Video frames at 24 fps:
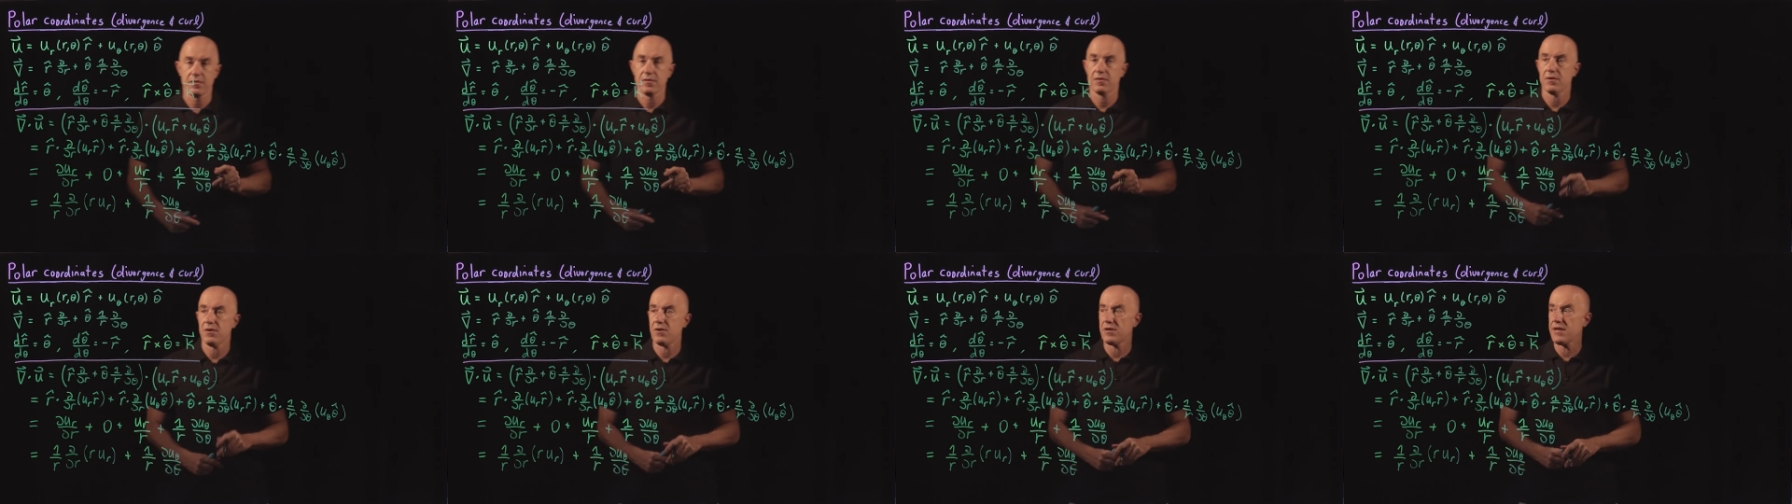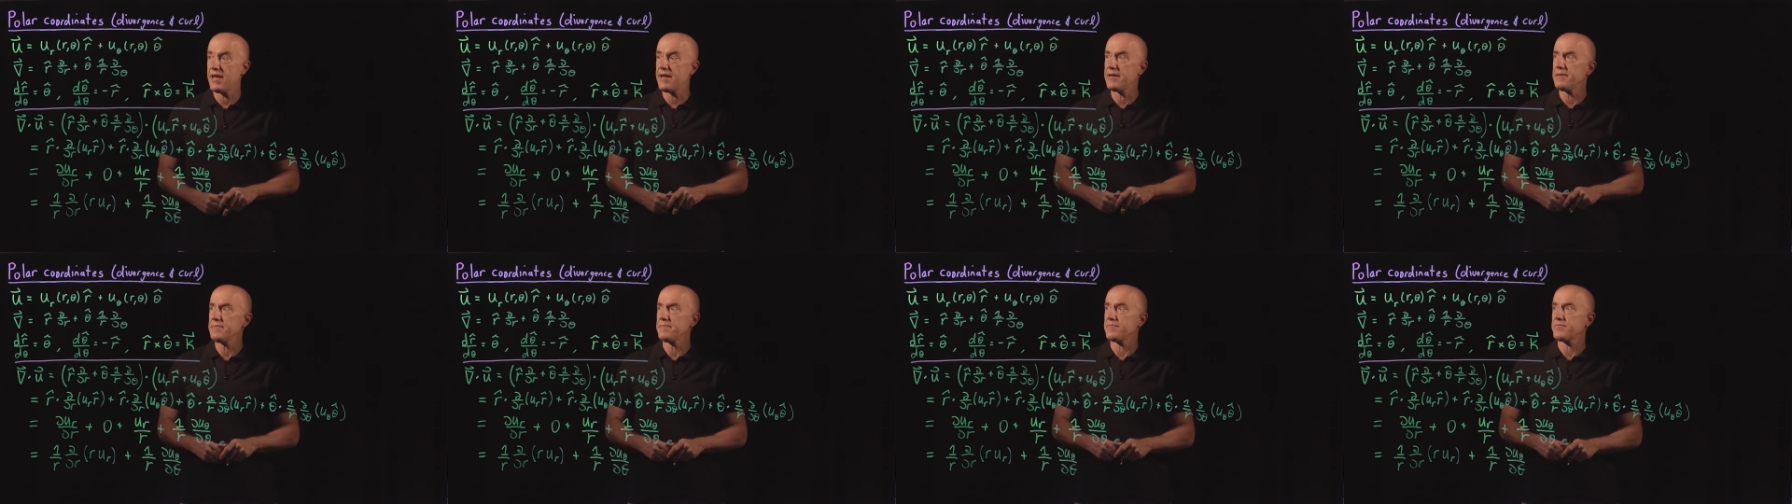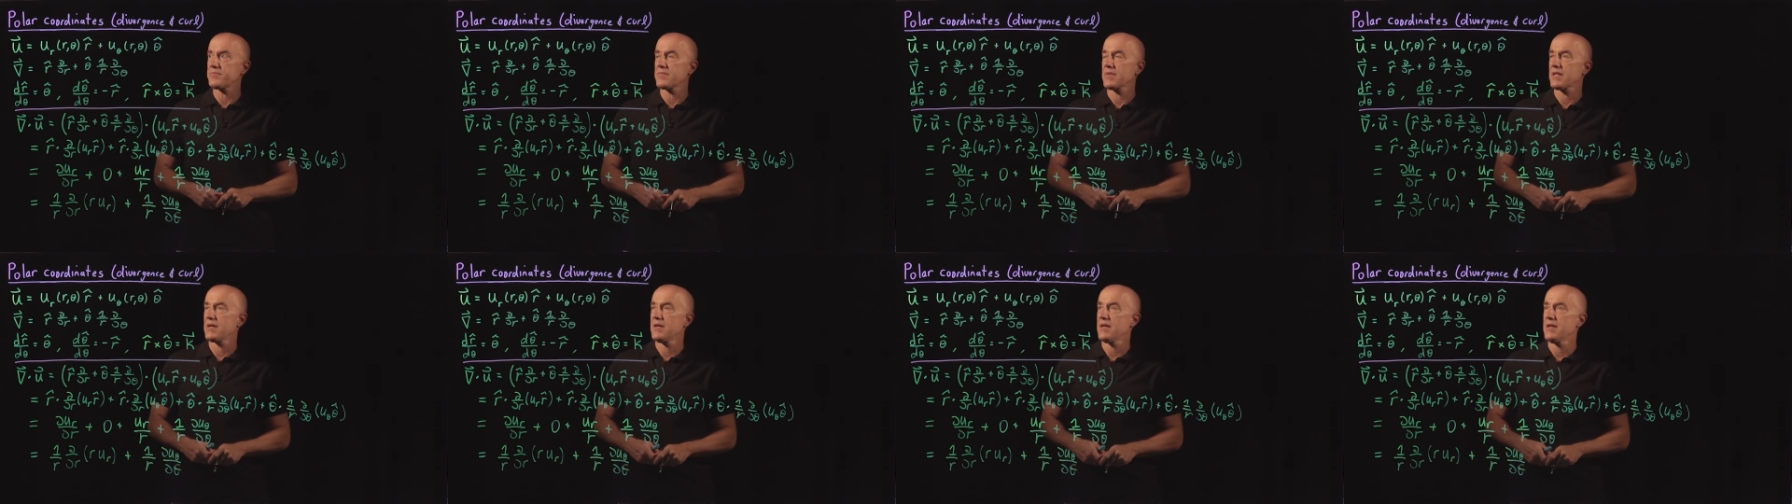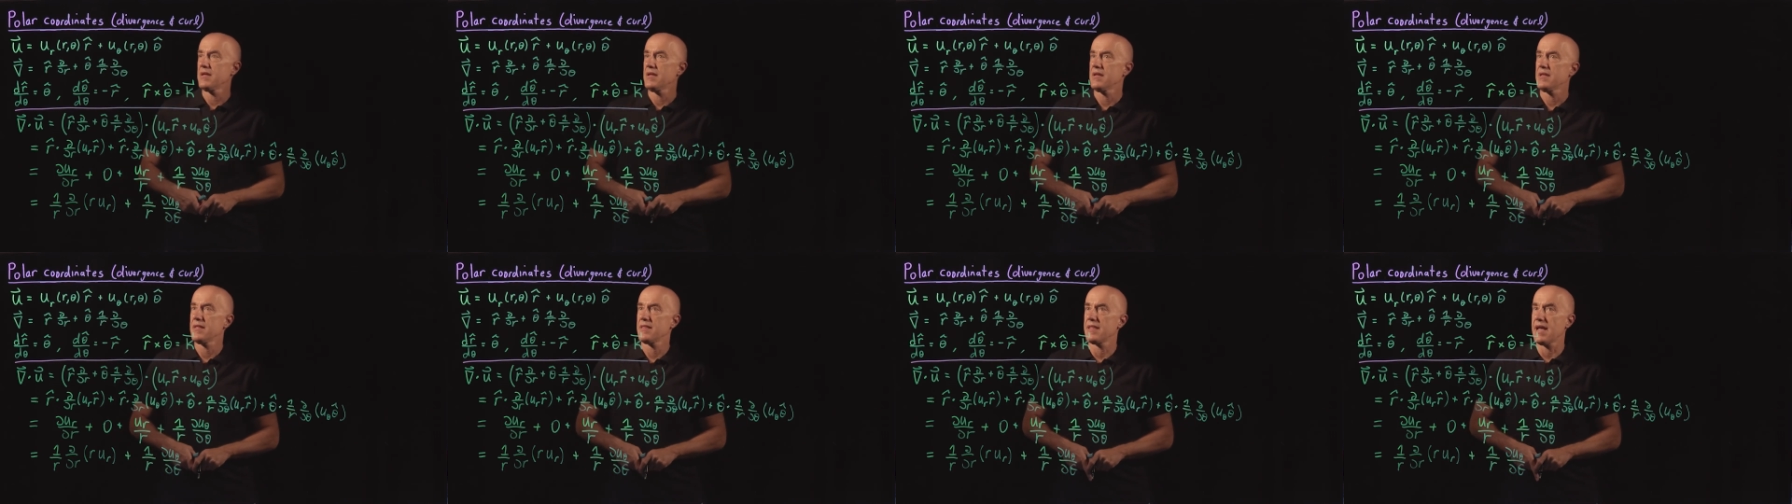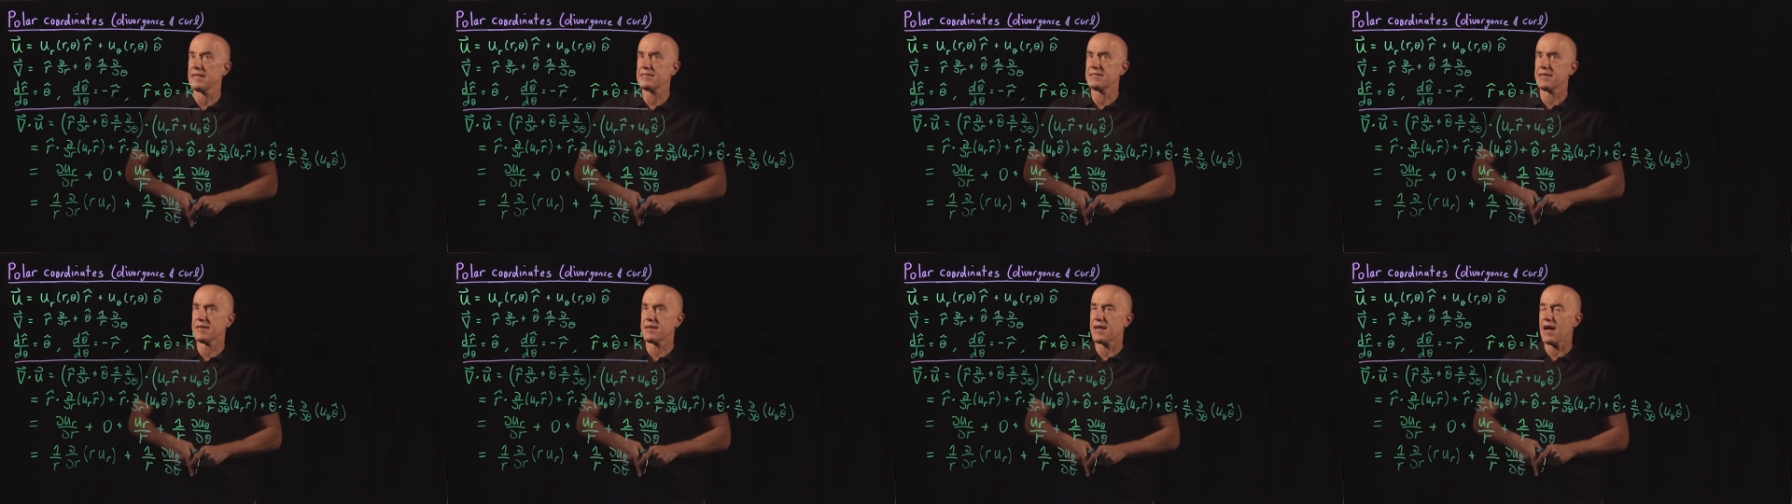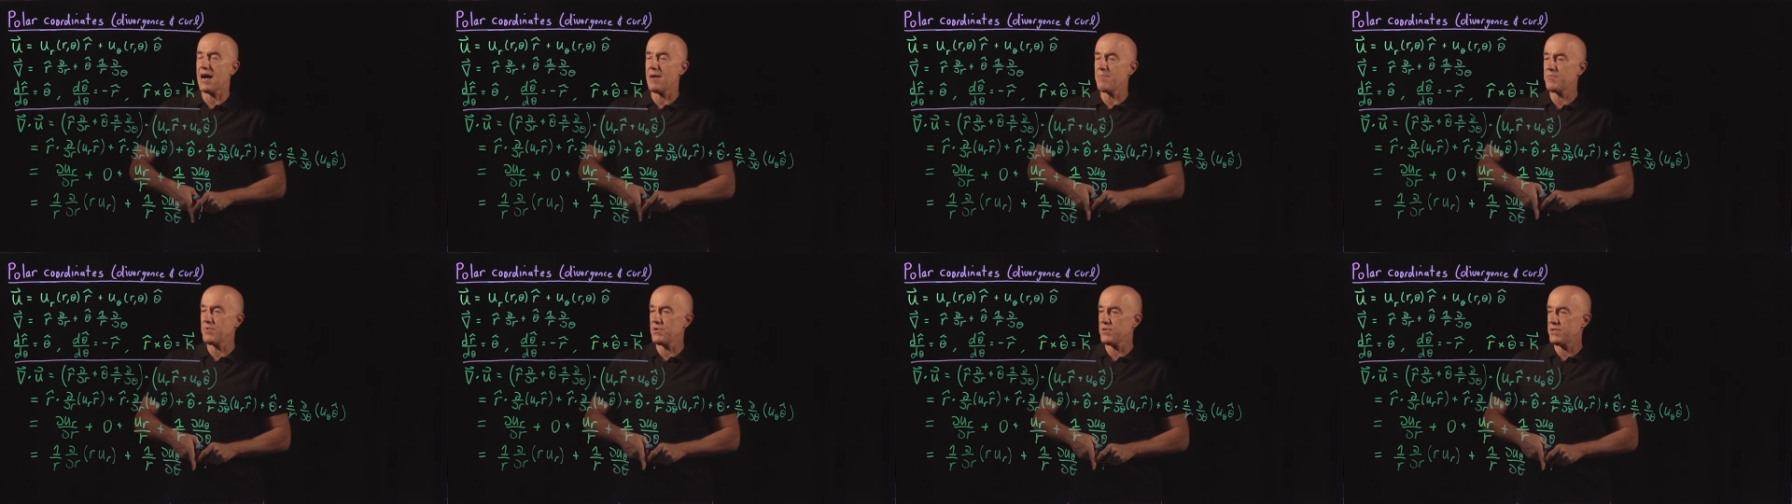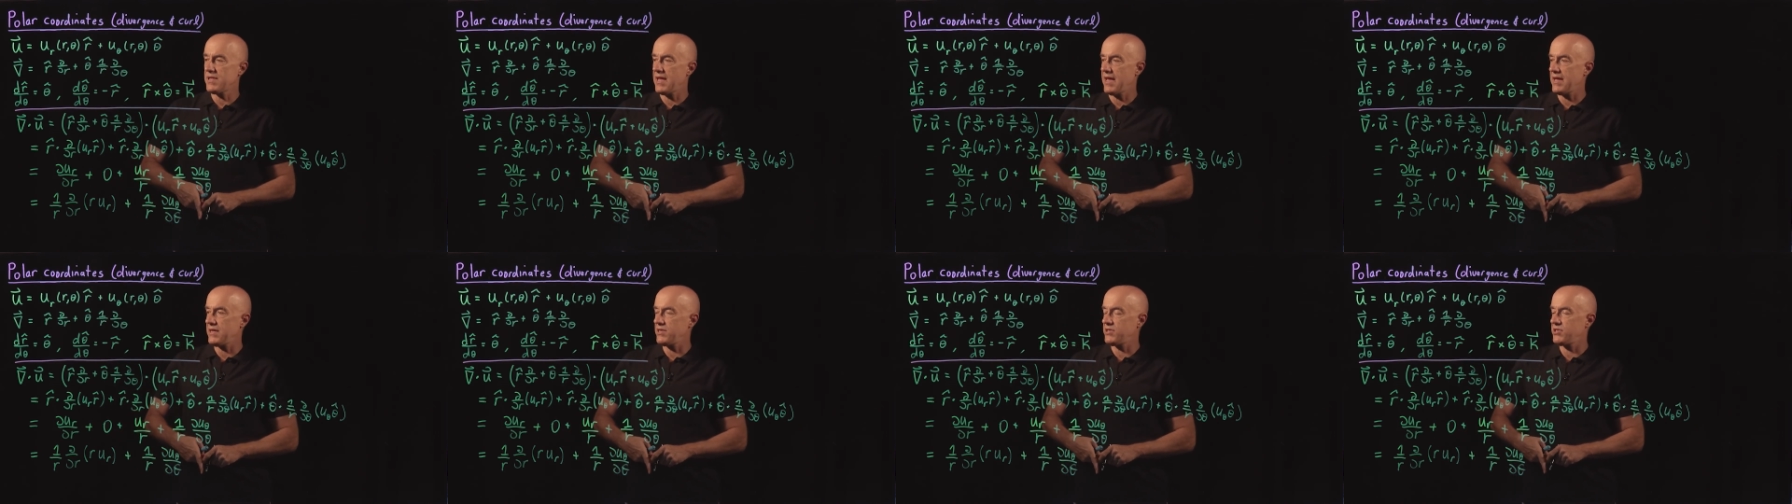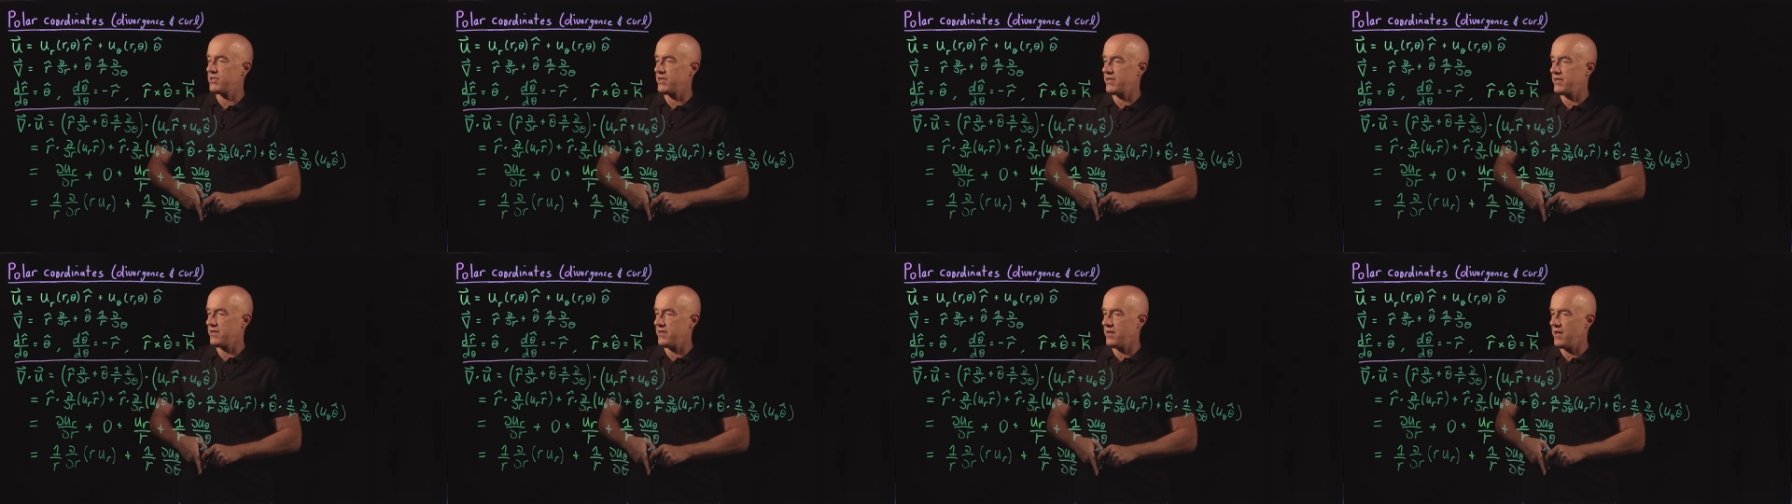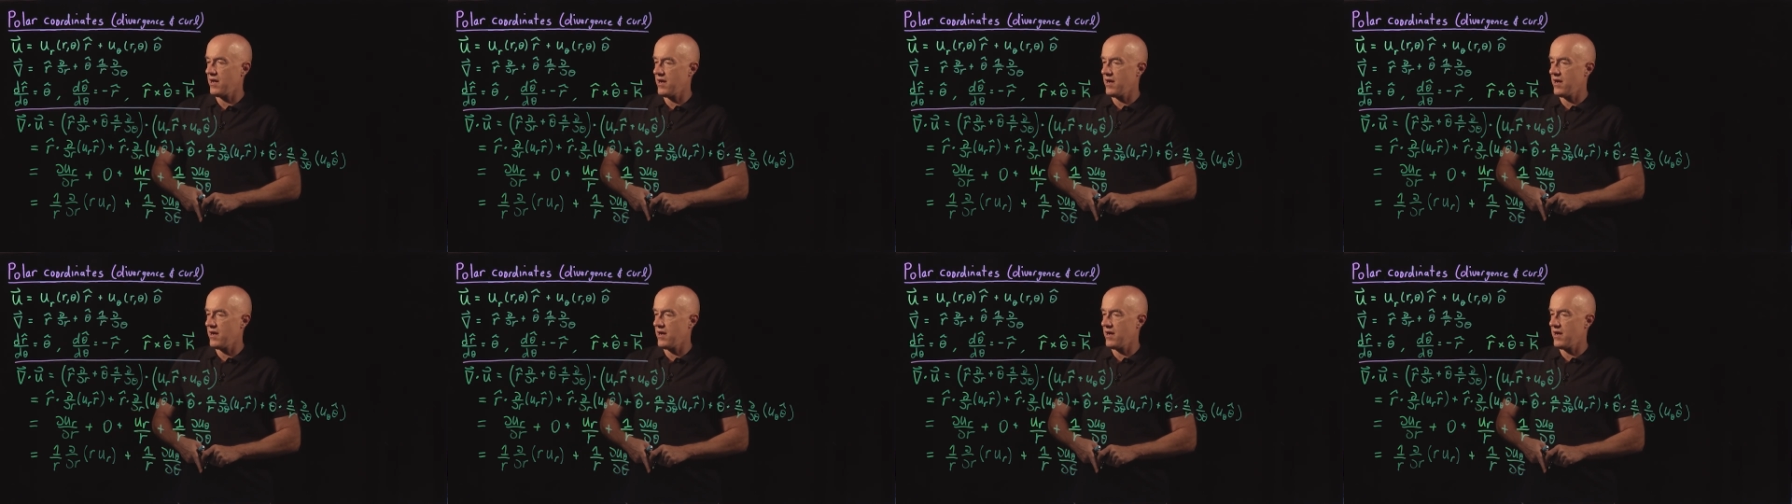OK? That's a computation